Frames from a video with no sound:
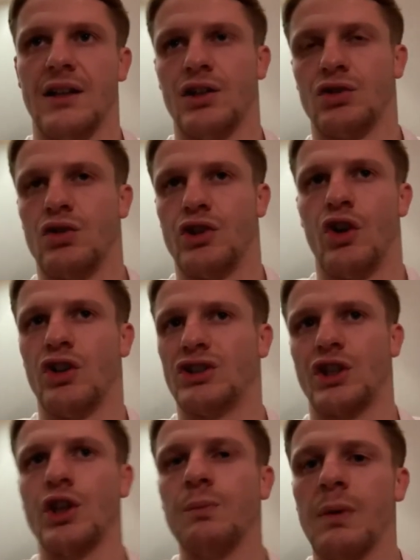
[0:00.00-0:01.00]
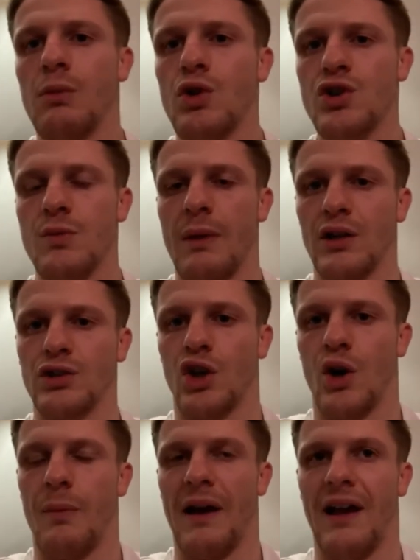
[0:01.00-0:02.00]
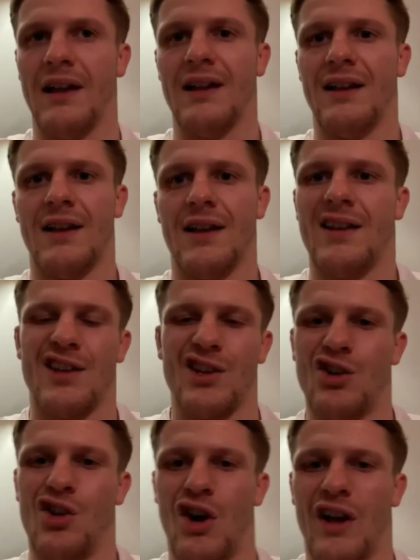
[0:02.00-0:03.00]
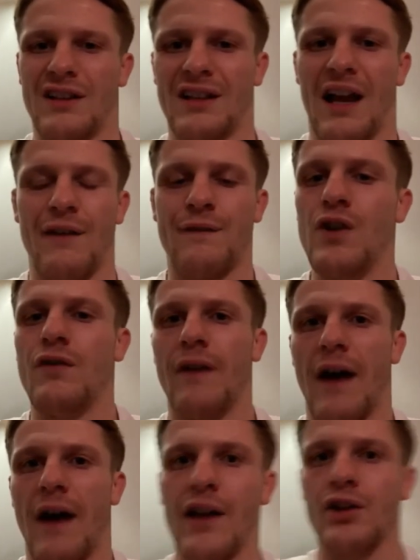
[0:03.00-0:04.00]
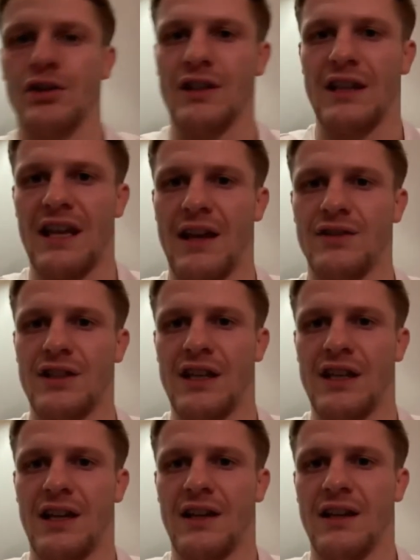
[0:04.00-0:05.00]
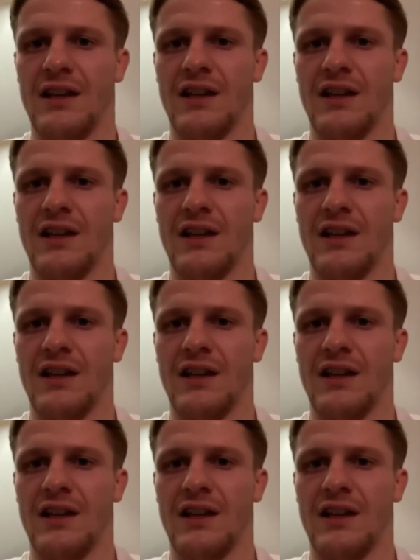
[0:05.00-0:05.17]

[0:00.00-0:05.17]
So, you know, it's a good promotion, Bellator, but, you know, I feel valued at the EFC.